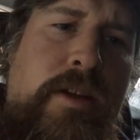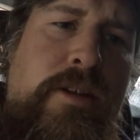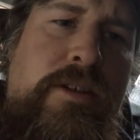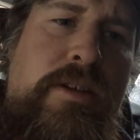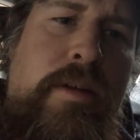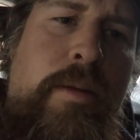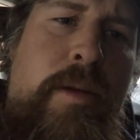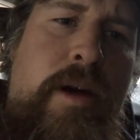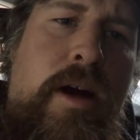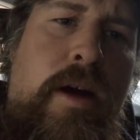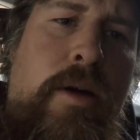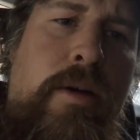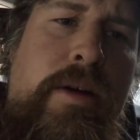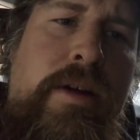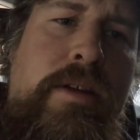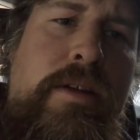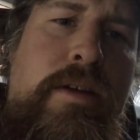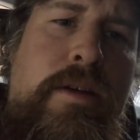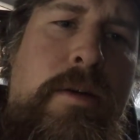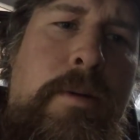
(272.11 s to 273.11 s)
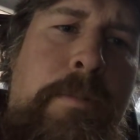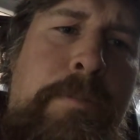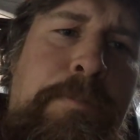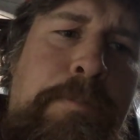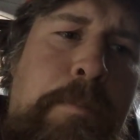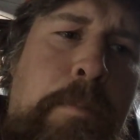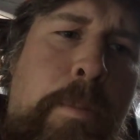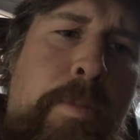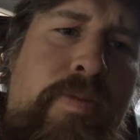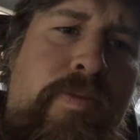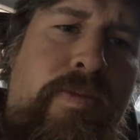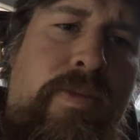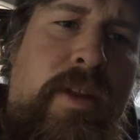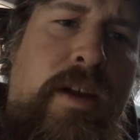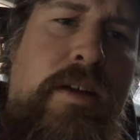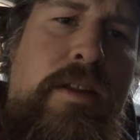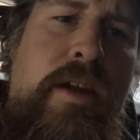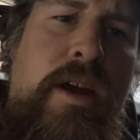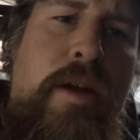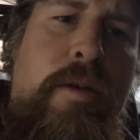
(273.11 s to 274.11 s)
somehow either
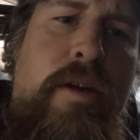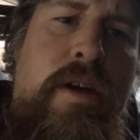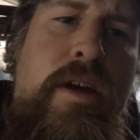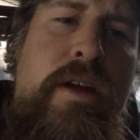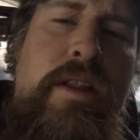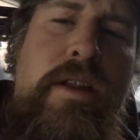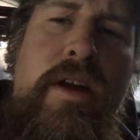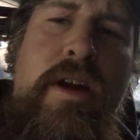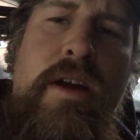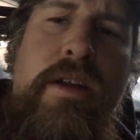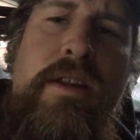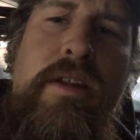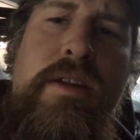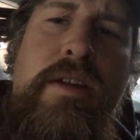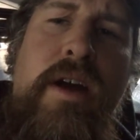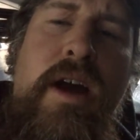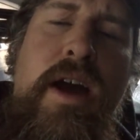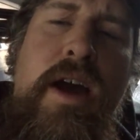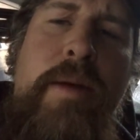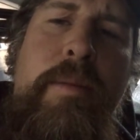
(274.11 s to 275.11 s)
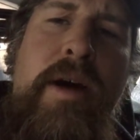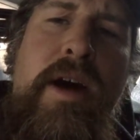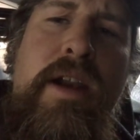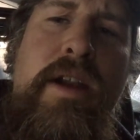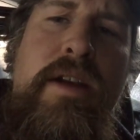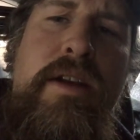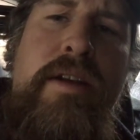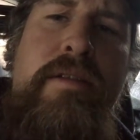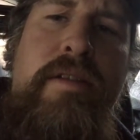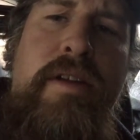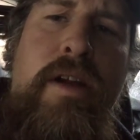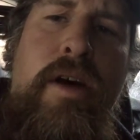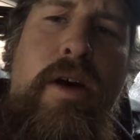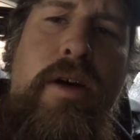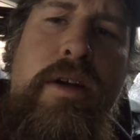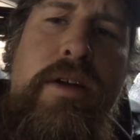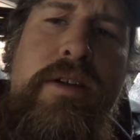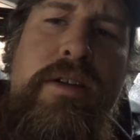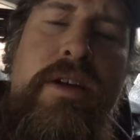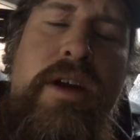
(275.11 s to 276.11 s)
they were in there at the time i didn't even
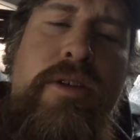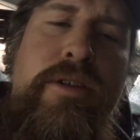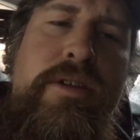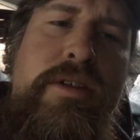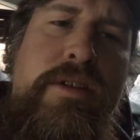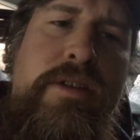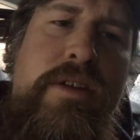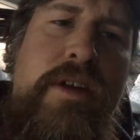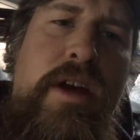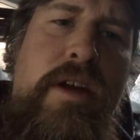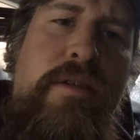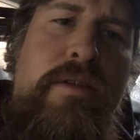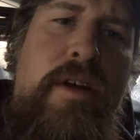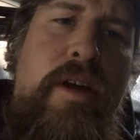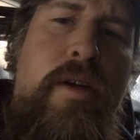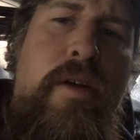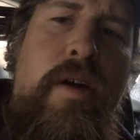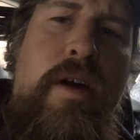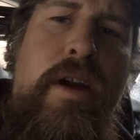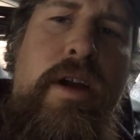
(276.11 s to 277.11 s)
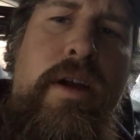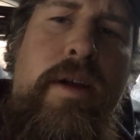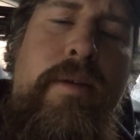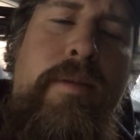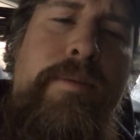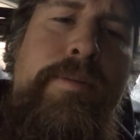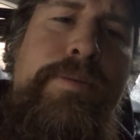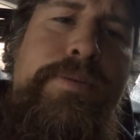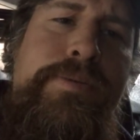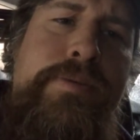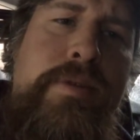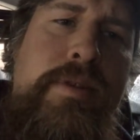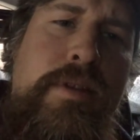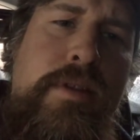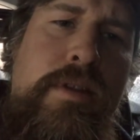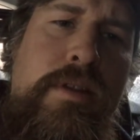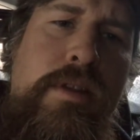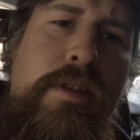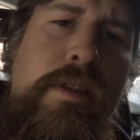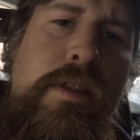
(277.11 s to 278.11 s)
notice i was just kind of recording
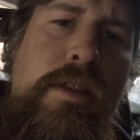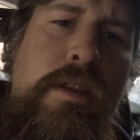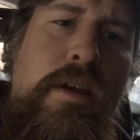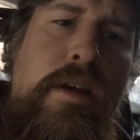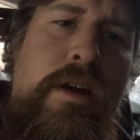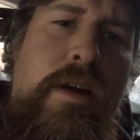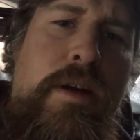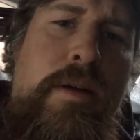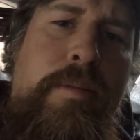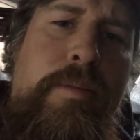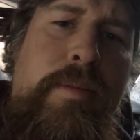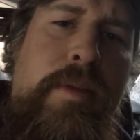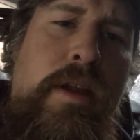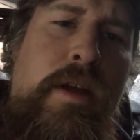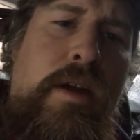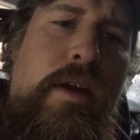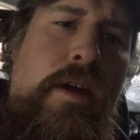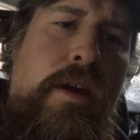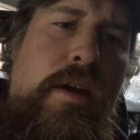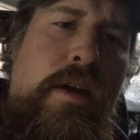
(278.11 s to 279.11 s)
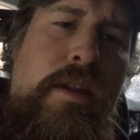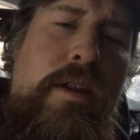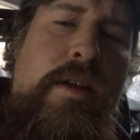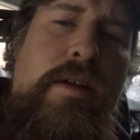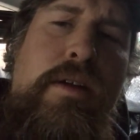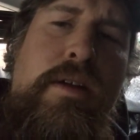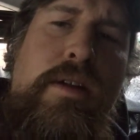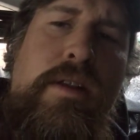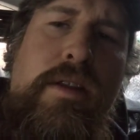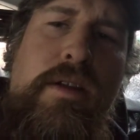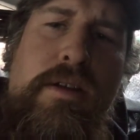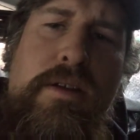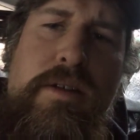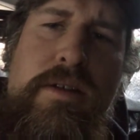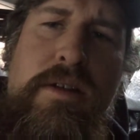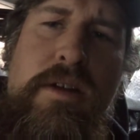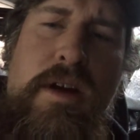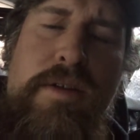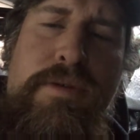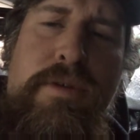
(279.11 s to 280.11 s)
um, the the
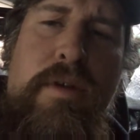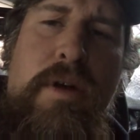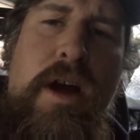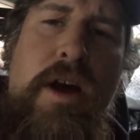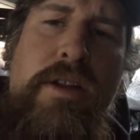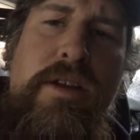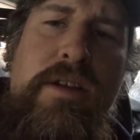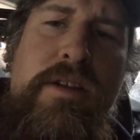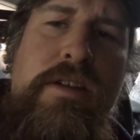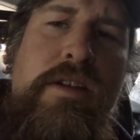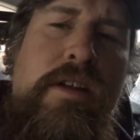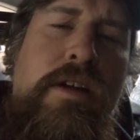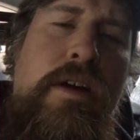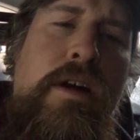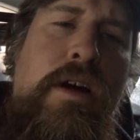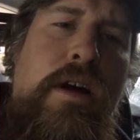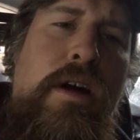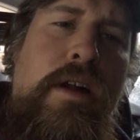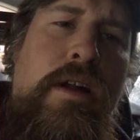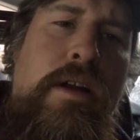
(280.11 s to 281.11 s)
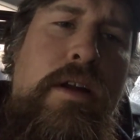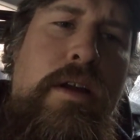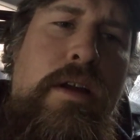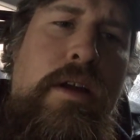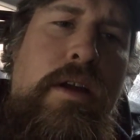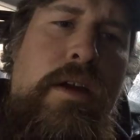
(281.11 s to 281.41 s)
stuff around the city hall